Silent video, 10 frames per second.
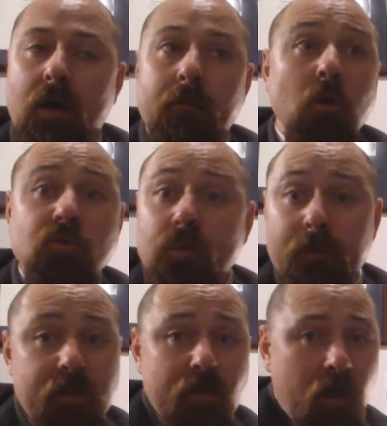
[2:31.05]
Most
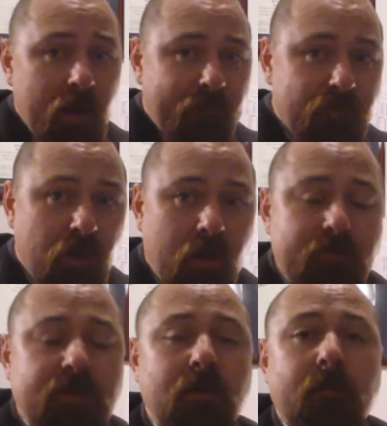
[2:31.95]
women did not have
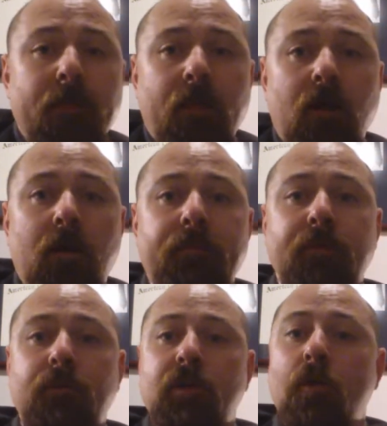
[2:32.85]
jobs
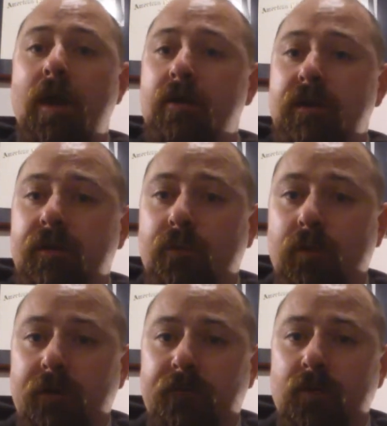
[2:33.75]
that would go out into the
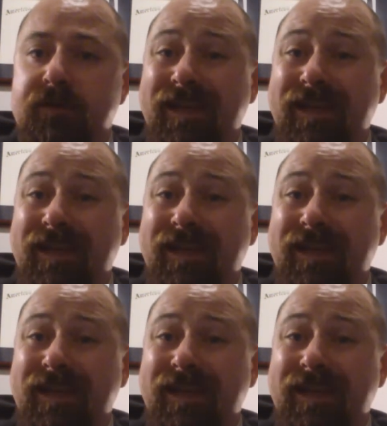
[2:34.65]
workforce,